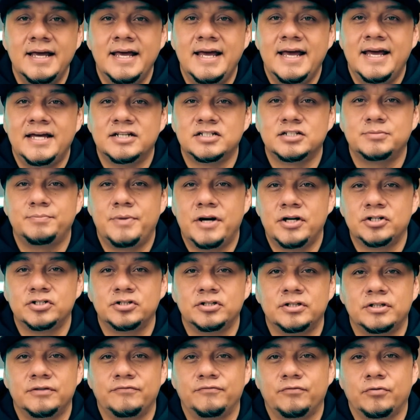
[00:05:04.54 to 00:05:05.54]

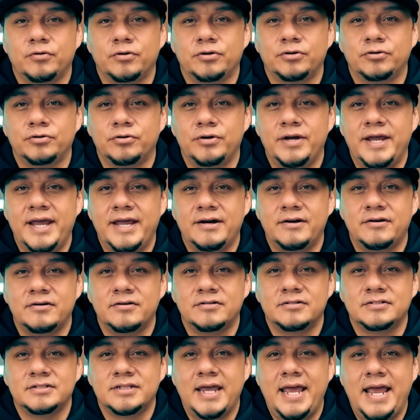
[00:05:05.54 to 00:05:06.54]
especially for
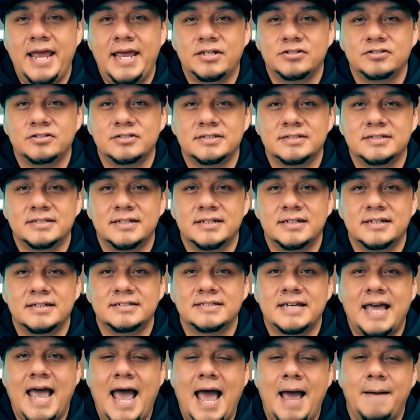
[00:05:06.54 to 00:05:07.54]
creators,
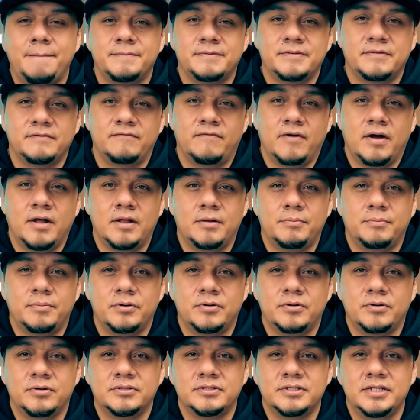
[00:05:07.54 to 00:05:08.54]
agencies, app
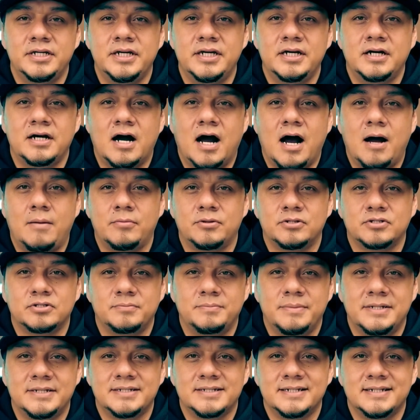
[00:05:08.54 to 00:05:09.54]
developers, e-commerce
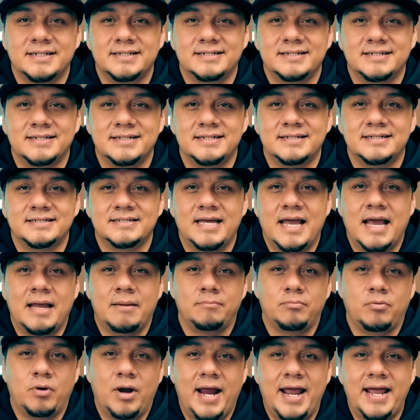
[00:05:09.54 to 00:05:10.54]
businesses,
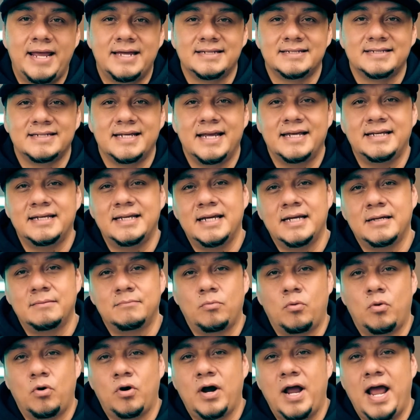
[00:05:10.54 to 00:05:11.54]
and brands that need
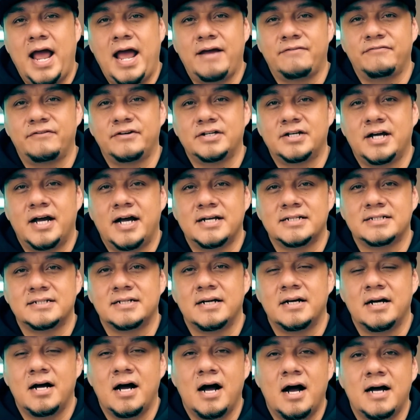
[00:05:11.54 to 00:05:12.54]
more
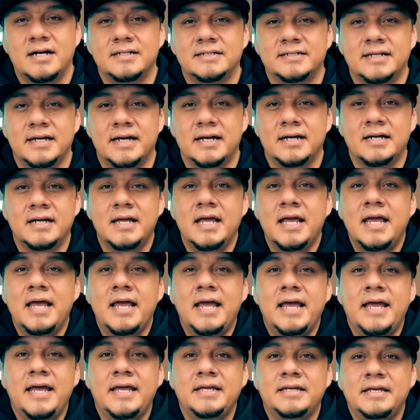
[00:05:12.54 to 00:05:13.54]
advertising content.
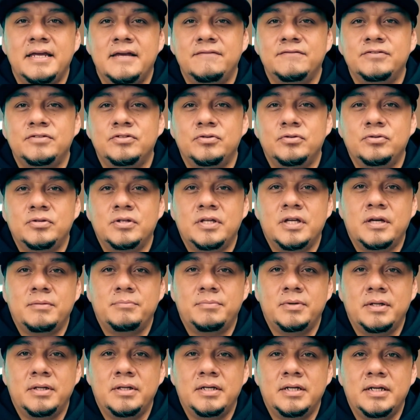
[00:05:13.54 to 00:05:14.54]
It gives you the
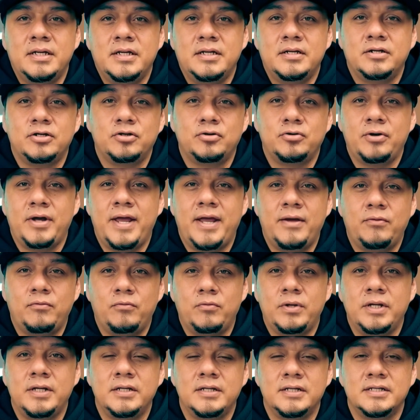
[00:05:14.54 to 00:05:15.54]
ability to create
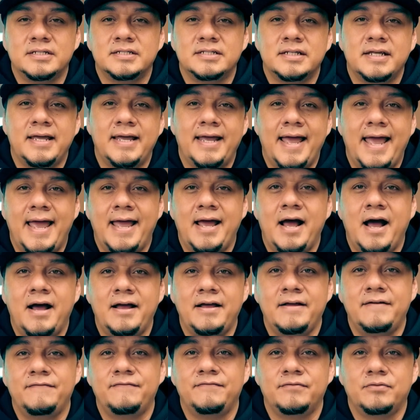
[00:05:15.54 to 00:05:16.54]
realistic AI
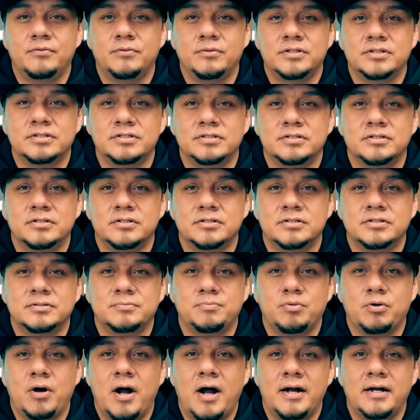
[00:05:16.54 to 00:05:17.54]

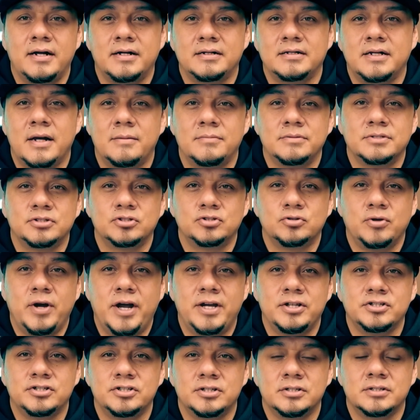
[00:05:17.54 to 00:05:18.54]
influencers, product
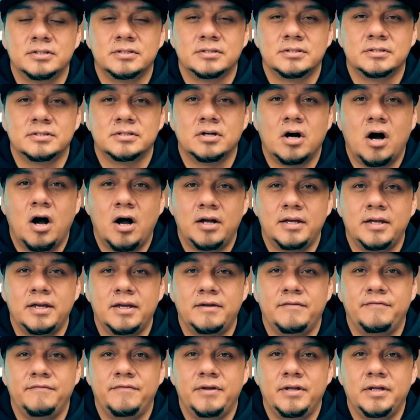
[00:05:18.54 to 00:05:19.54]
demonstrations,
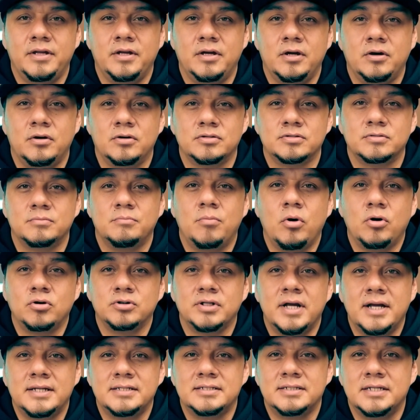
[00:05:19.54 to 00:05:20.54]
talking videos,
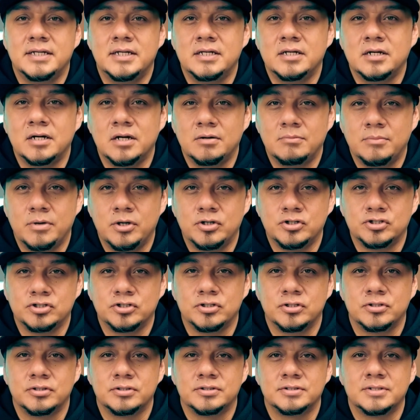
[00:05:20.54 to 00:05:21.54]
multi-scene
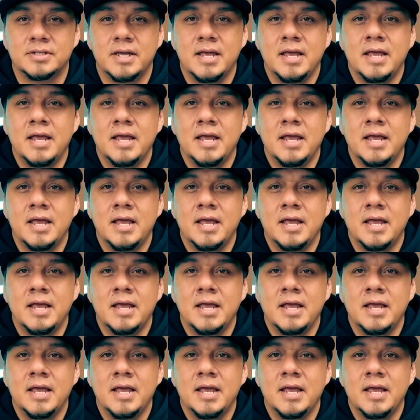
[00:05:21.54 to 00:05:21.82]
commercials,